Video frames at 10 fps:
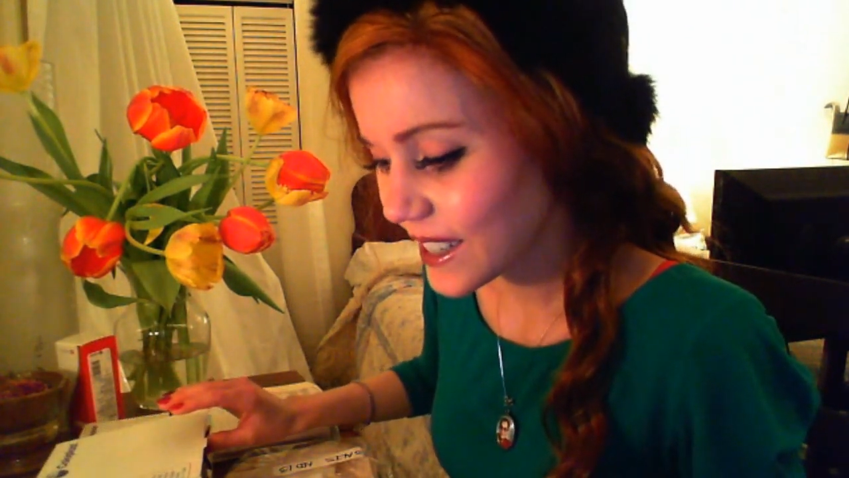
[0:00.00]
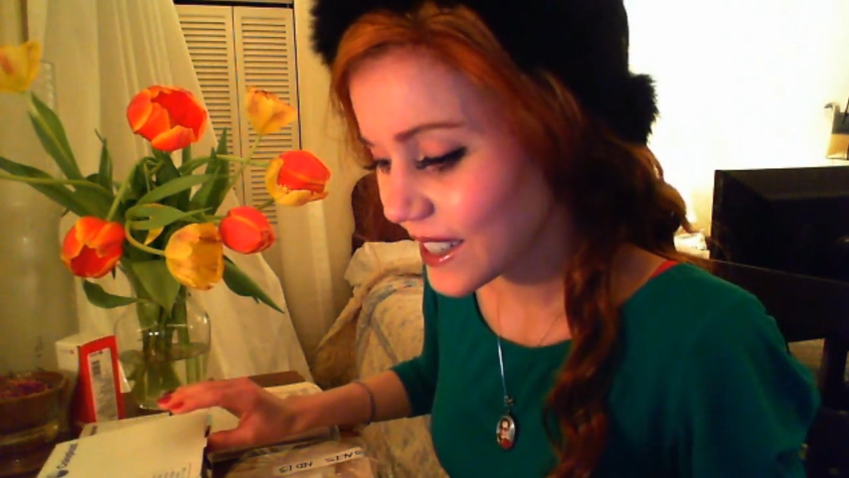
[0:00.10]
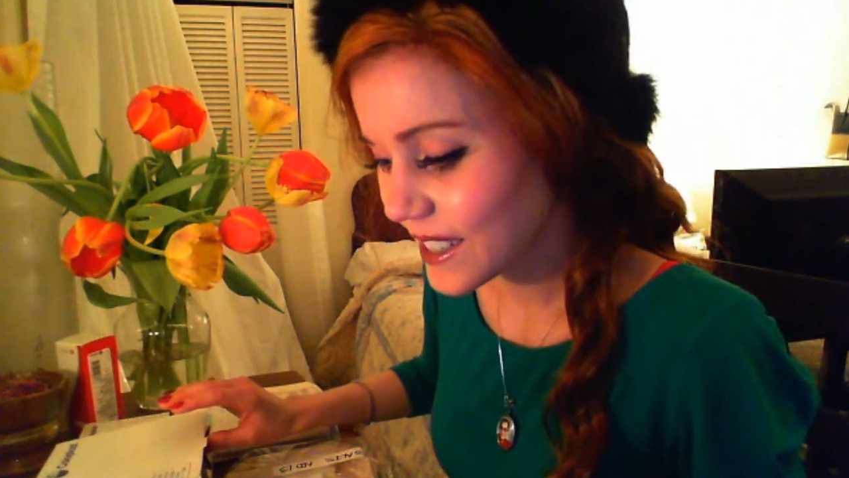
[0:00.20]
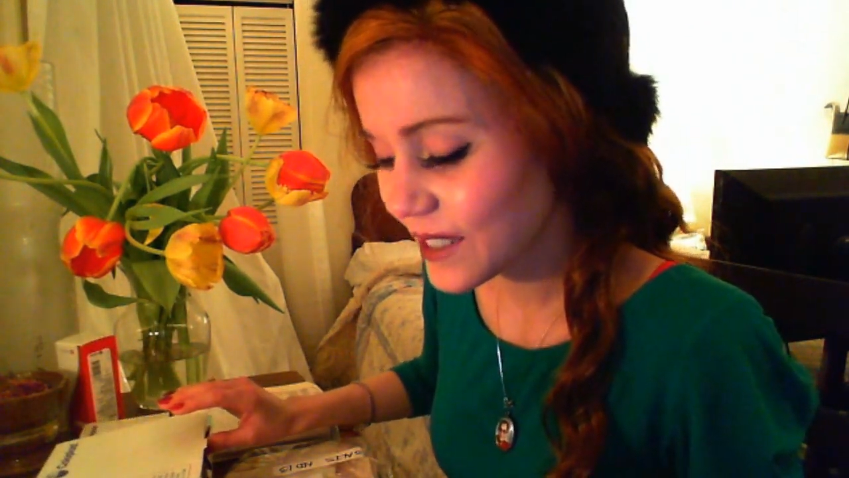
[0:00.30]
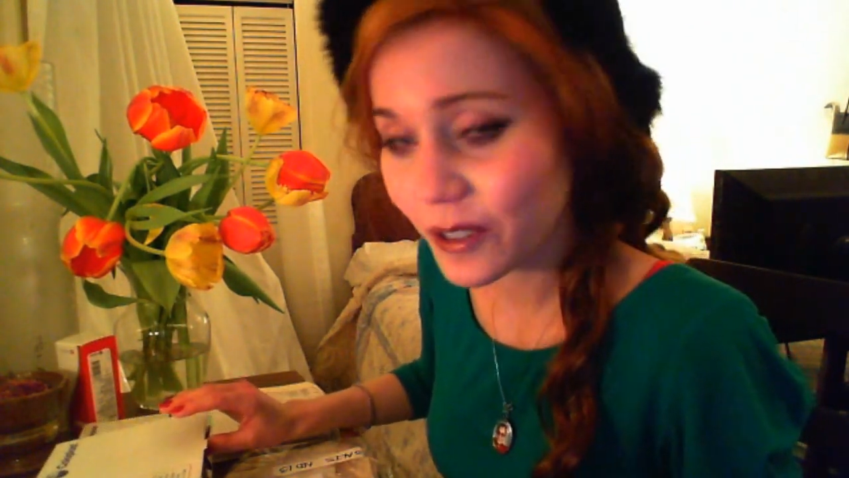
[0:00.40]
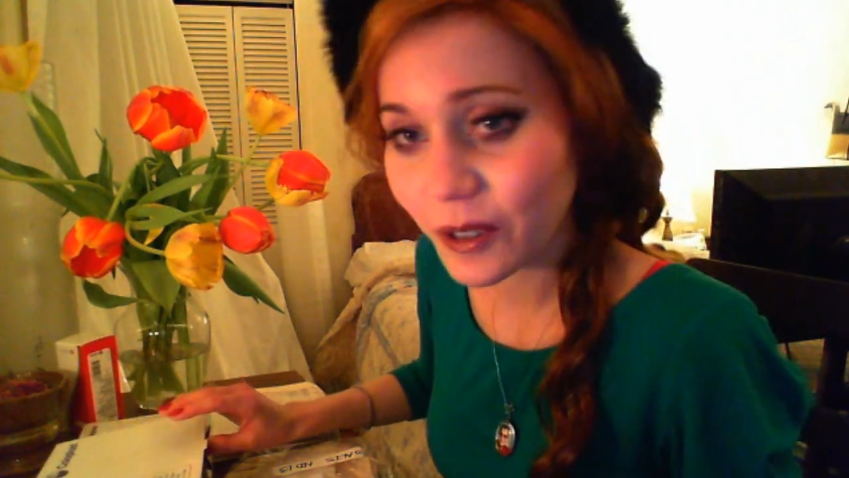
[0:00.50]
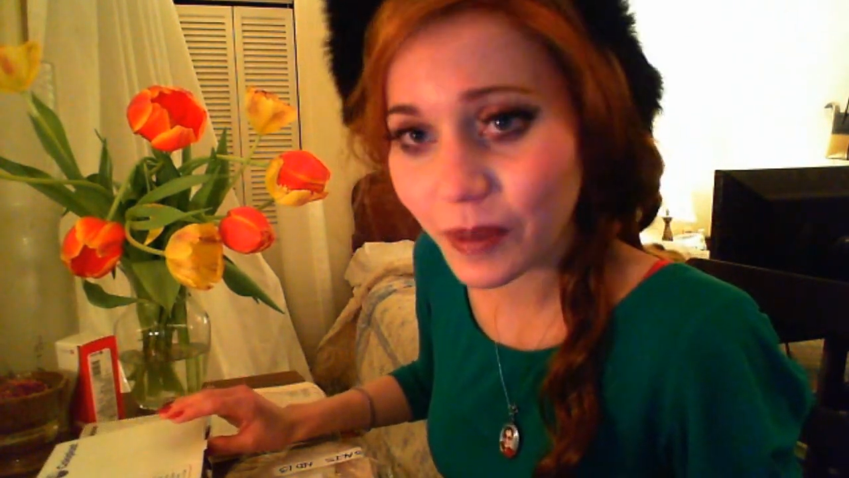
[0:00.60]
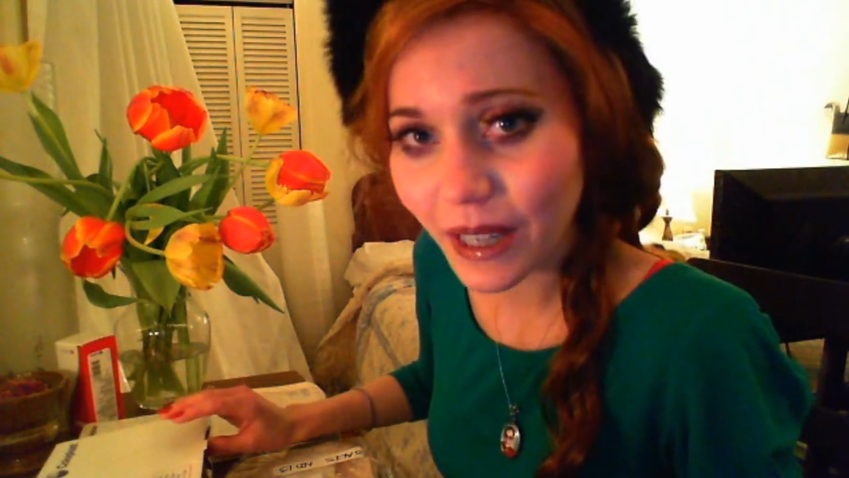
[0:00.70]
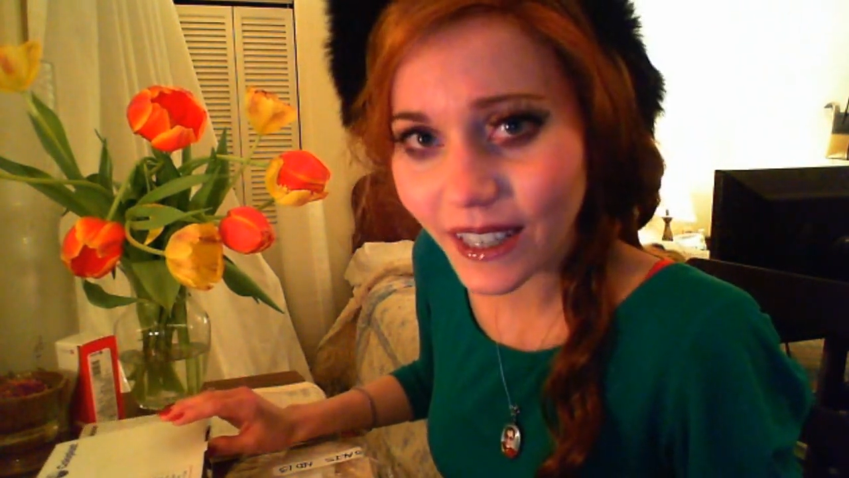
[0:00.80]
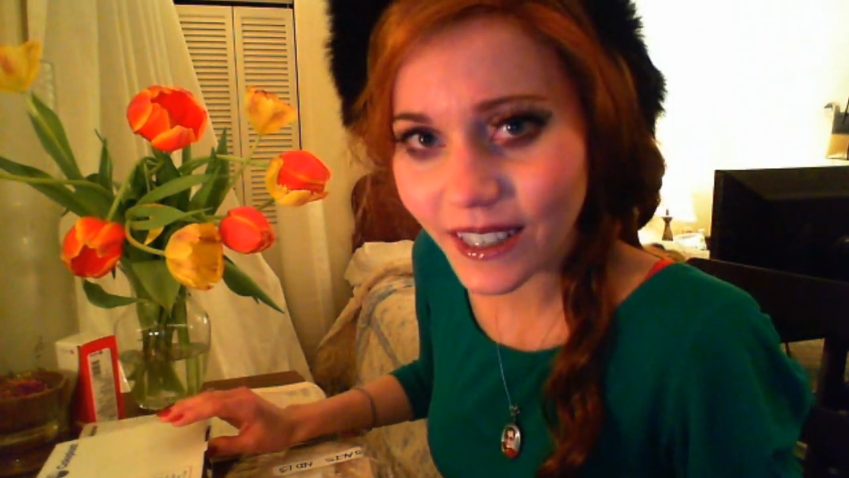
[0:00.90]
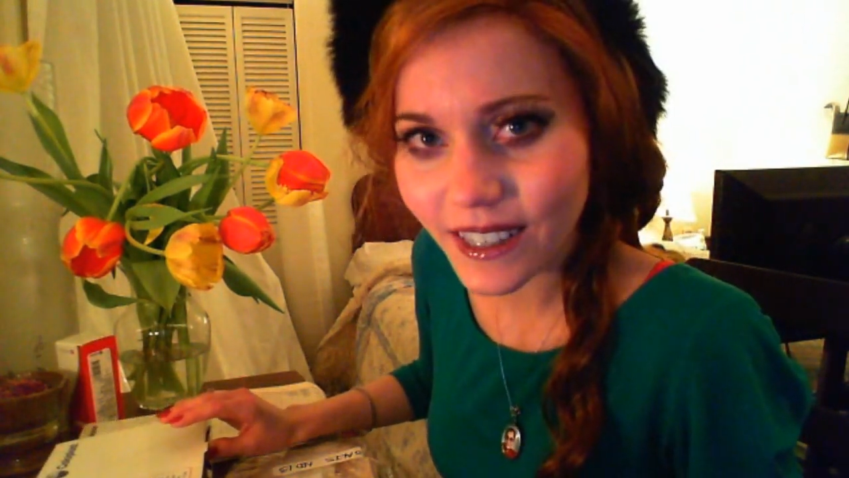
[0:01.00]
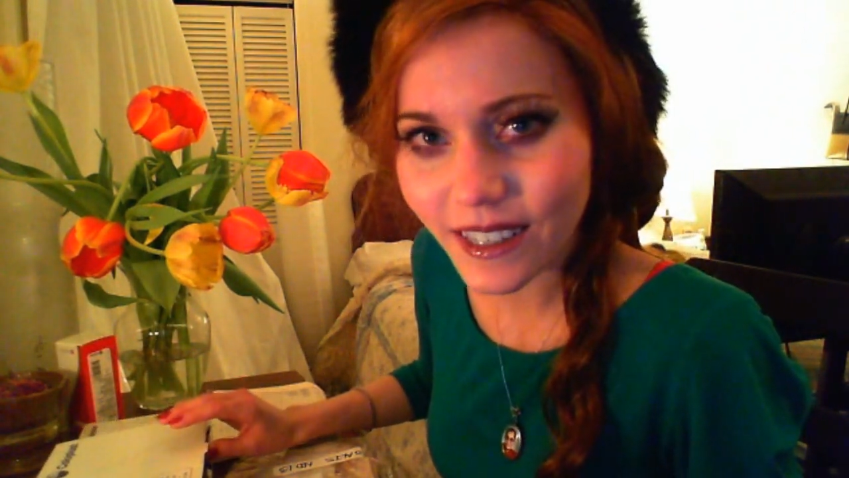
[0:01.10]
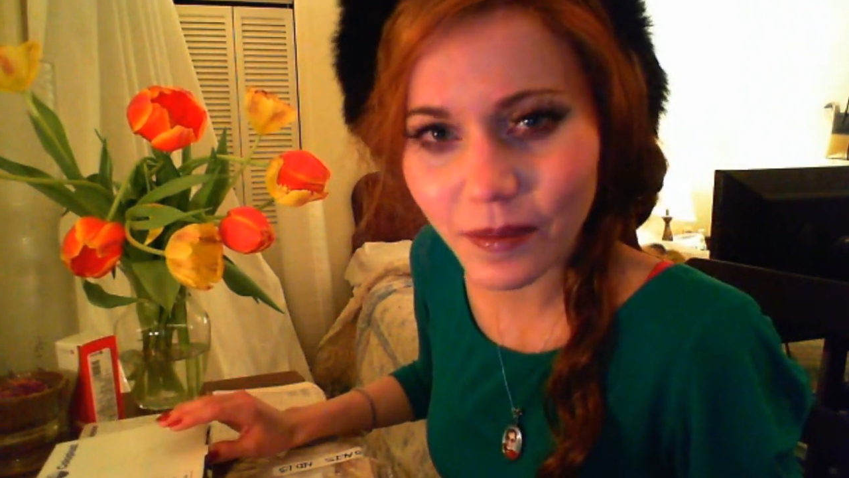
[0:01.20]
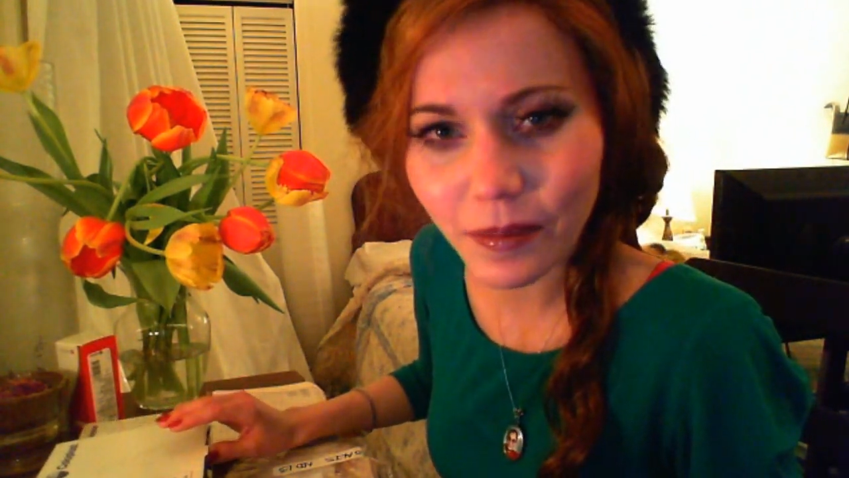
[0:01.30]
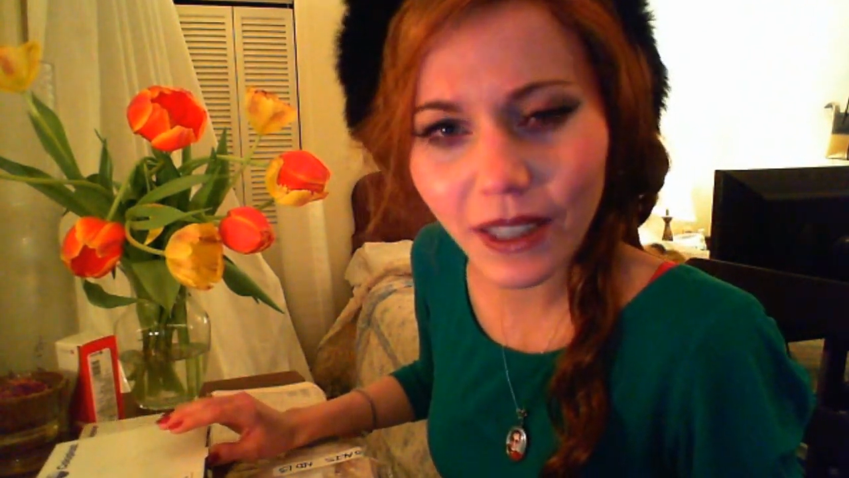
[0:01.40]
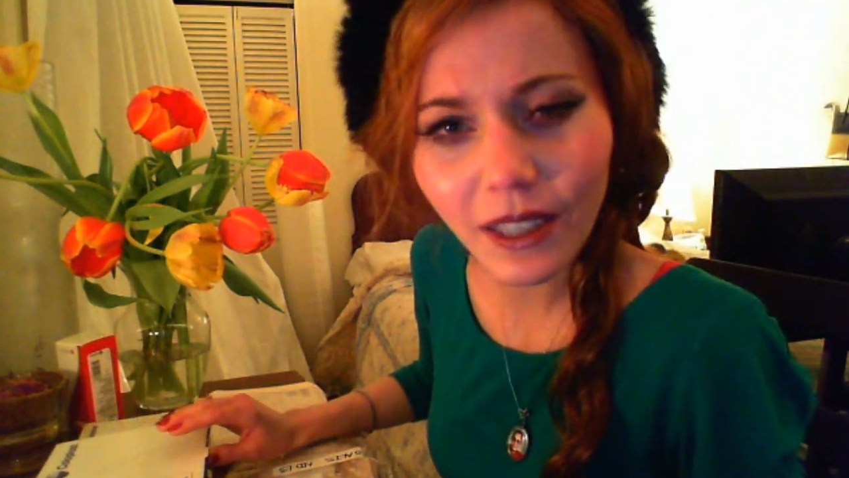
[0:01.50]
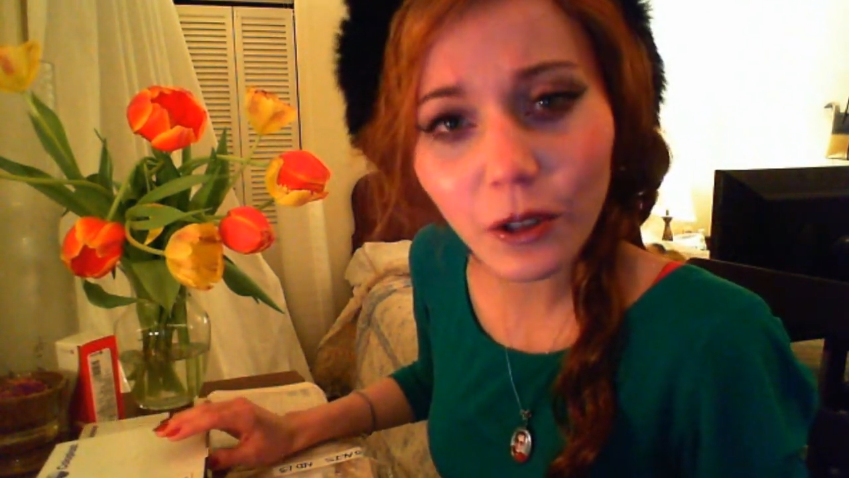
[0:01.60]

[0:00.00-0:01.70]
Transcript: different places and be like,